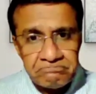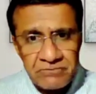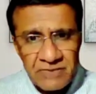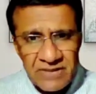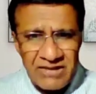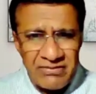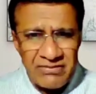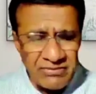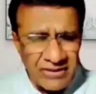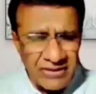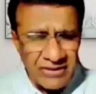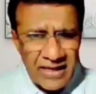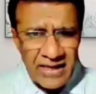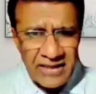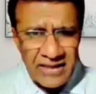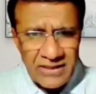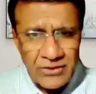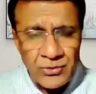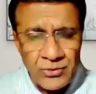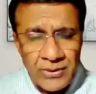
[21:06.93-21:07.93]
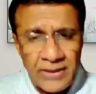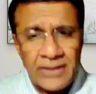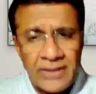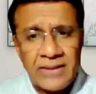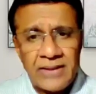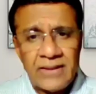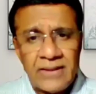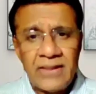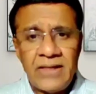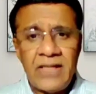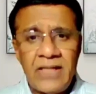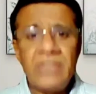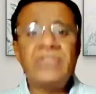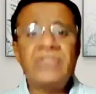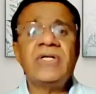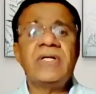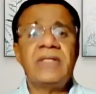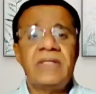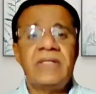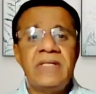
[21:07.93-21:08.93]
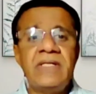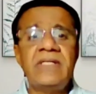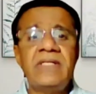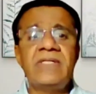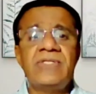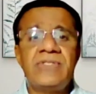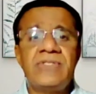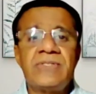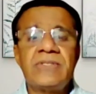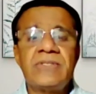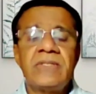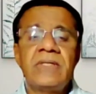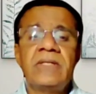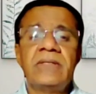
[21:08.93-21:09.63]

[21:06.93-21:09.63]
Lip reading: Given that, I think today HR is